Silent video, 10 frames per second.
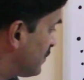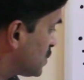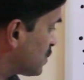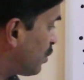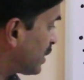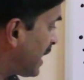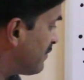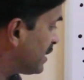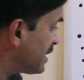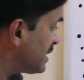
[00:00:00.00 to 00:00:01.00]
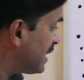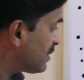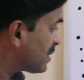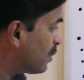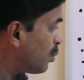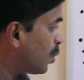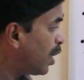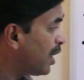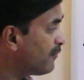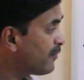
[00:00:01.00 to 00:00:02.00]
So what I have written here, the
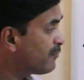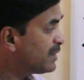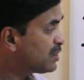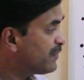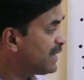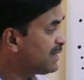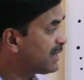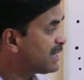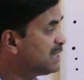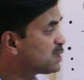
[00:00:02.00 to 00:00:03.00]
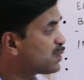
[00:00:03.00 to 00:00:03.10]
valve between the